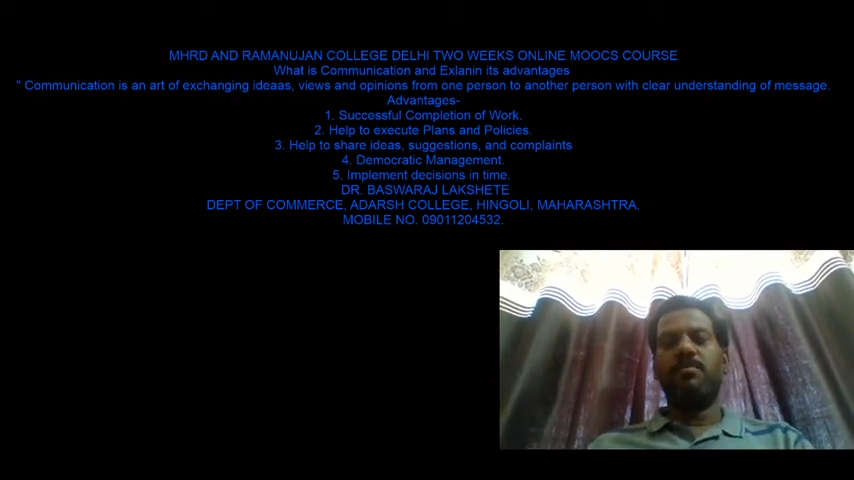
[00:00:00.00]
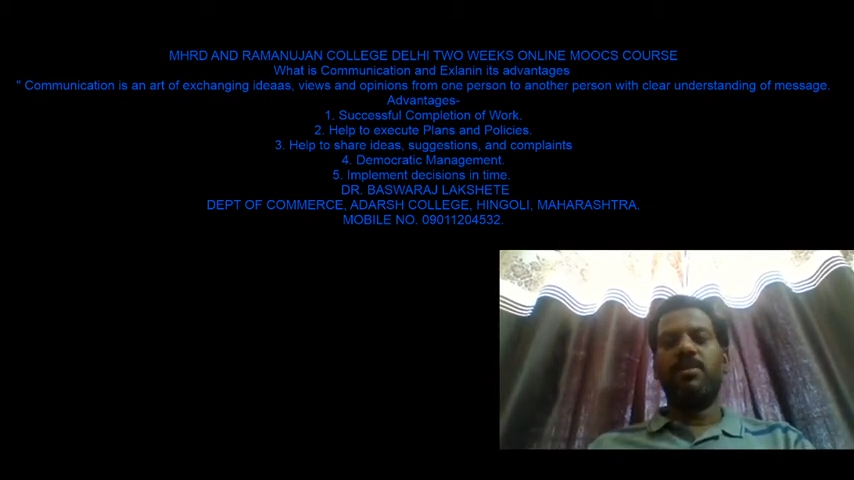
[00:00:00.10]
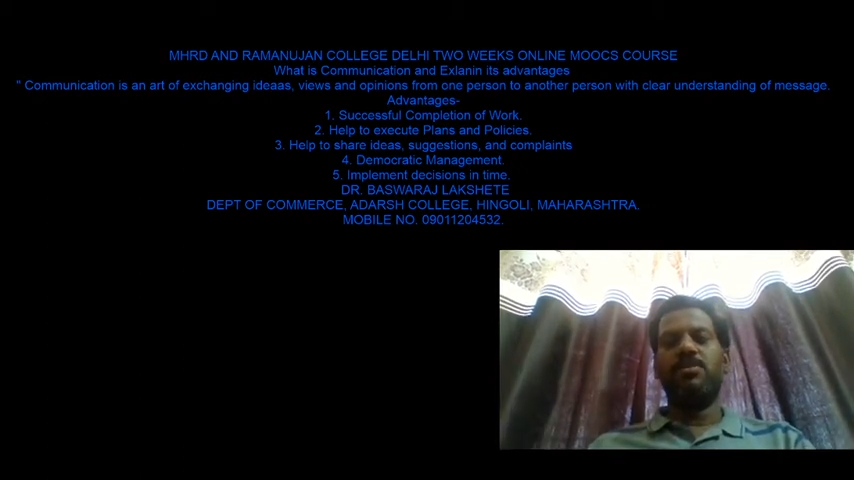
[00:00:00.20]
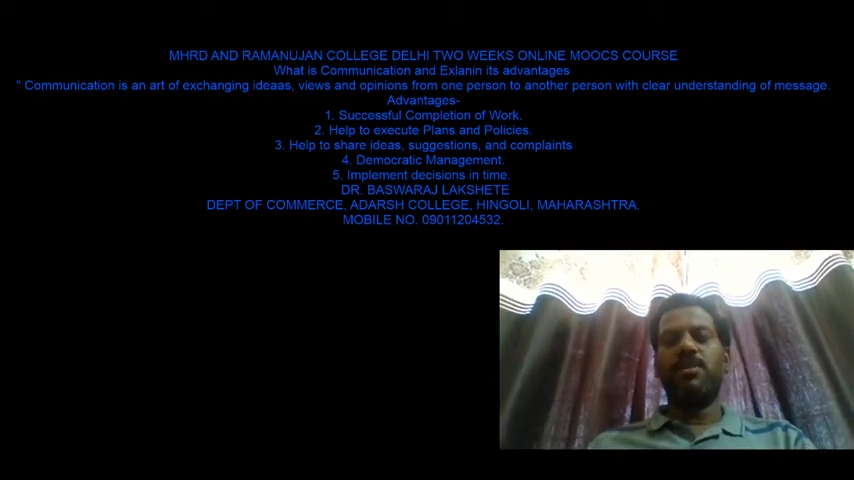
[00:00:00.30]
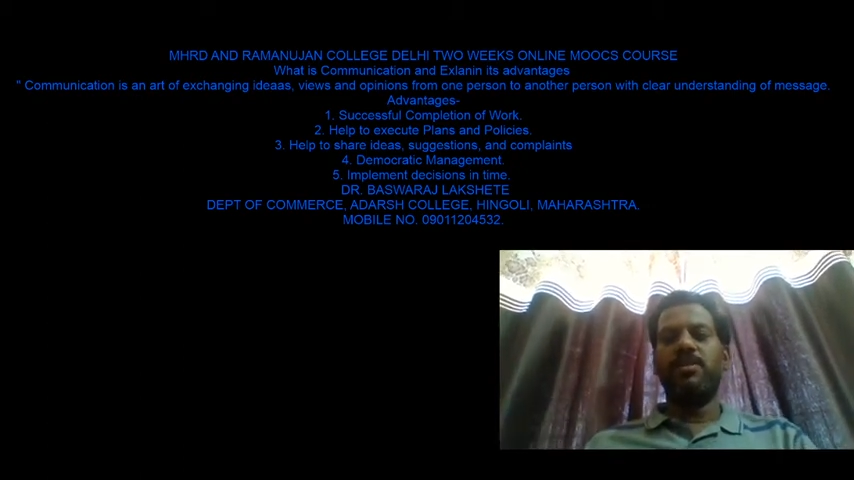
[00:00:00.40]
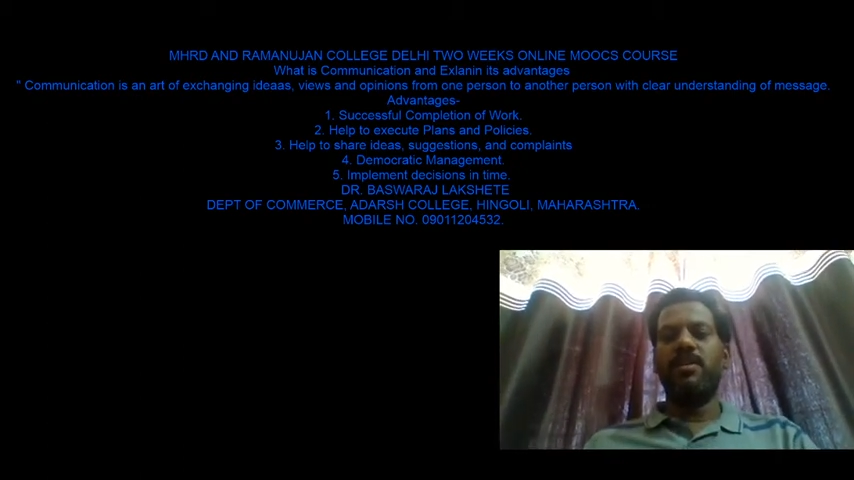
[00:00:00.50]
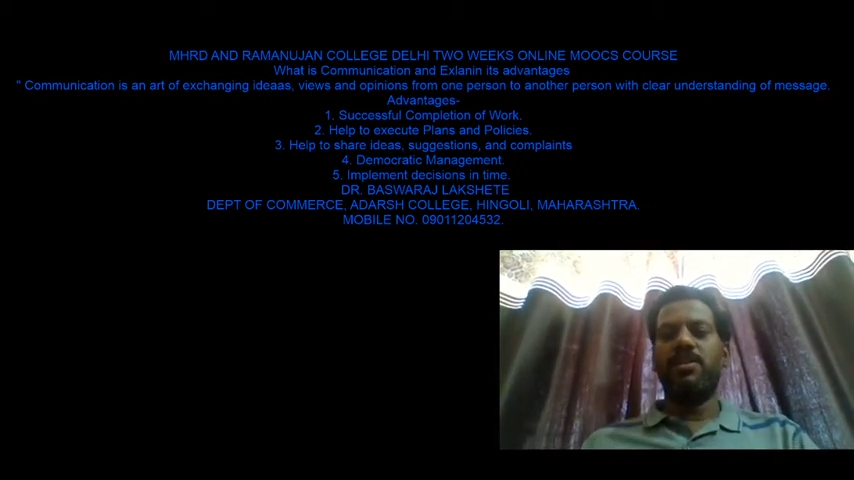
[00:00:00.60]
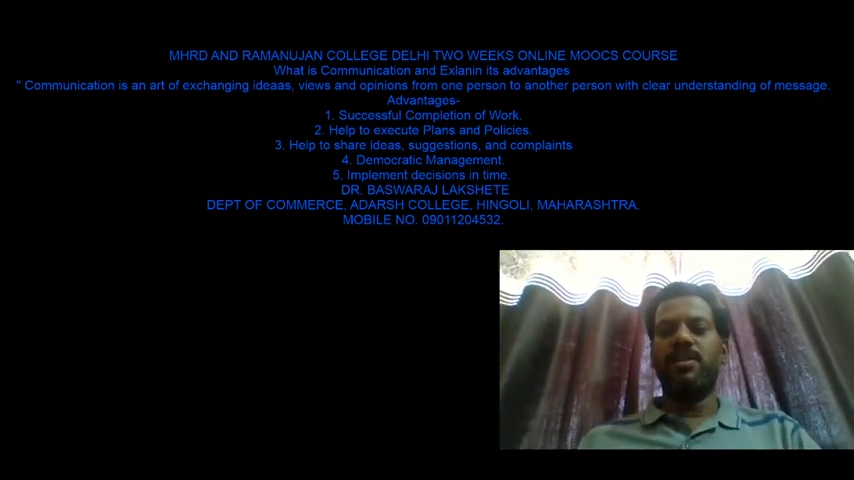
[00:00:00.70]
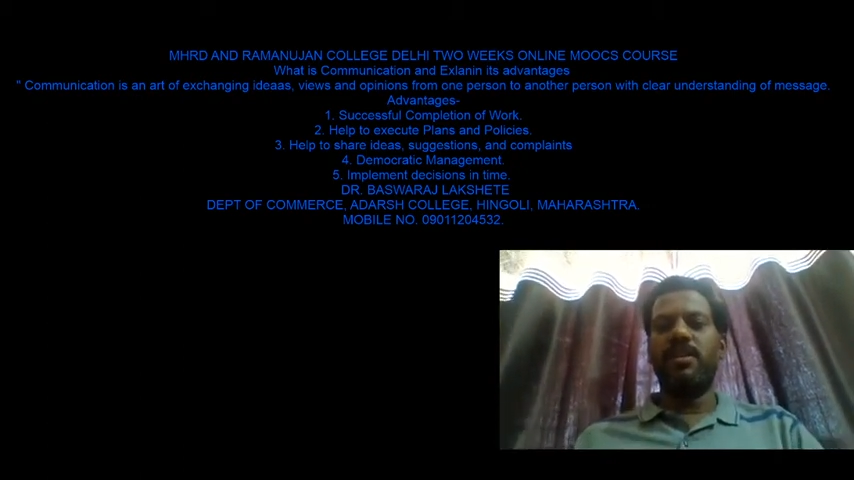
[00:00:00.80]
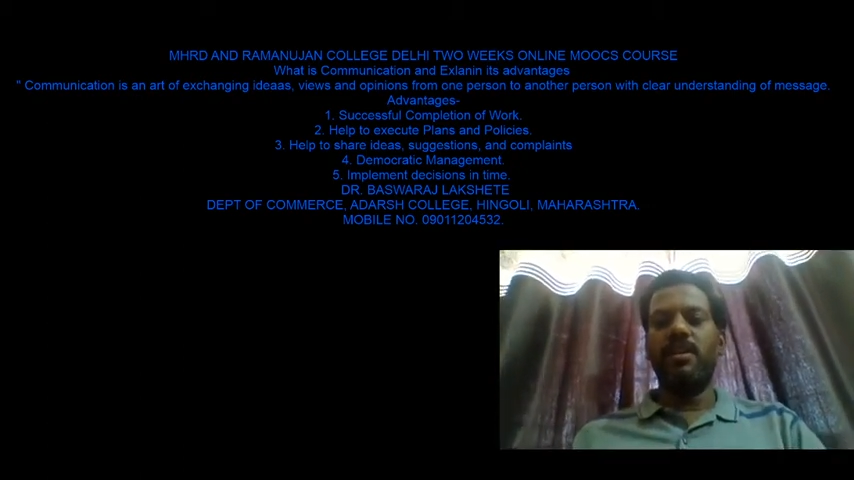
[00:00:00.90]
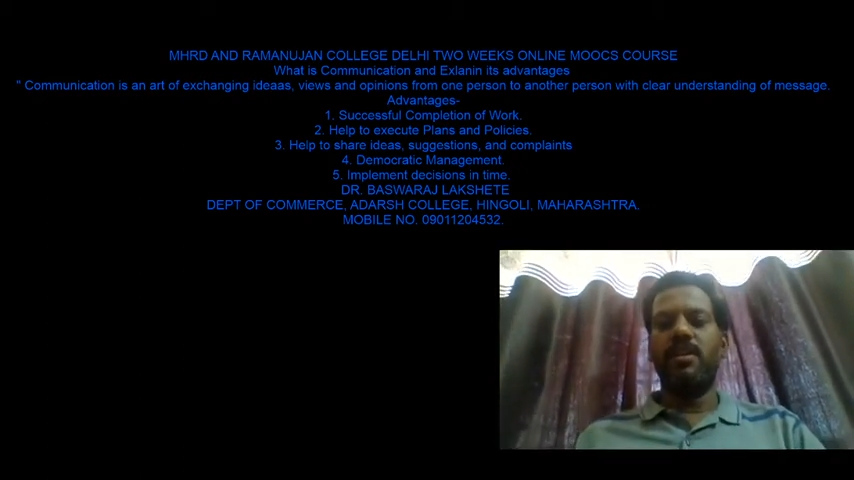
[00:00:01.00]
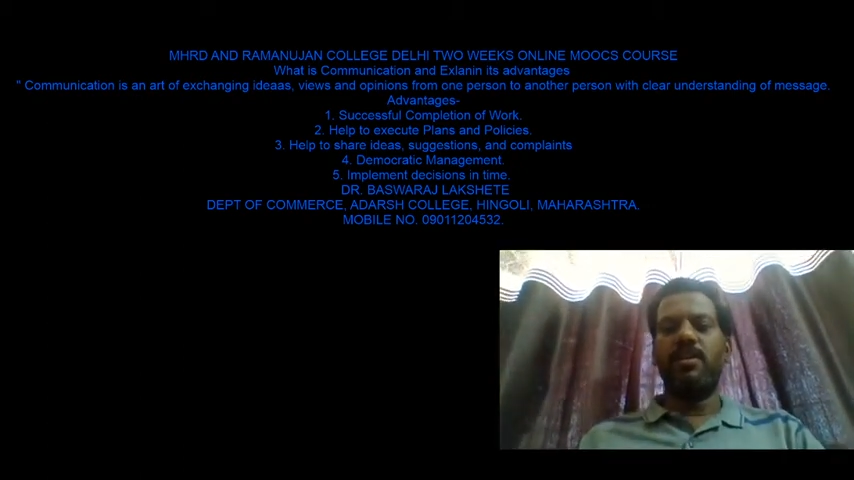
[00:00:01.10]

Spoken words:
Baswaraj Lakshete,